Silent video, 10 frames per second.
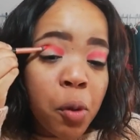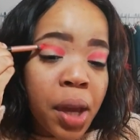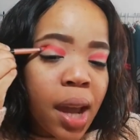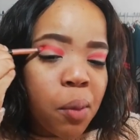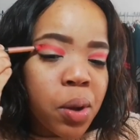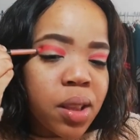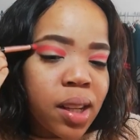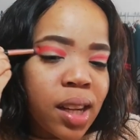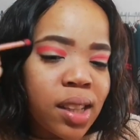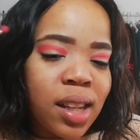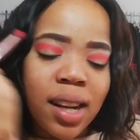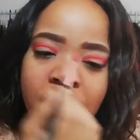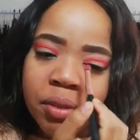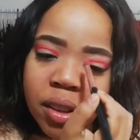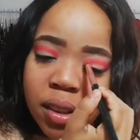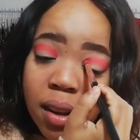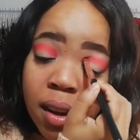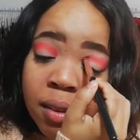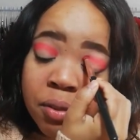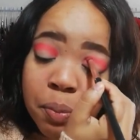okay with like the level
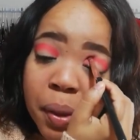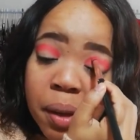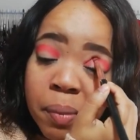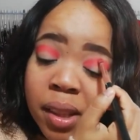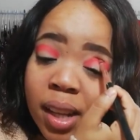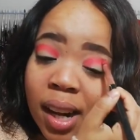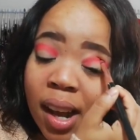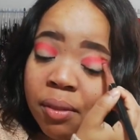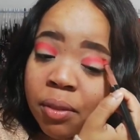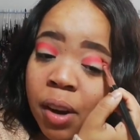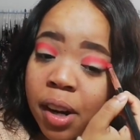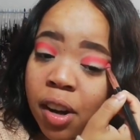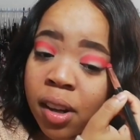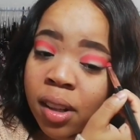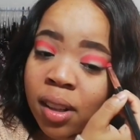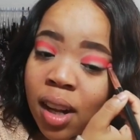of pigment that I have right on.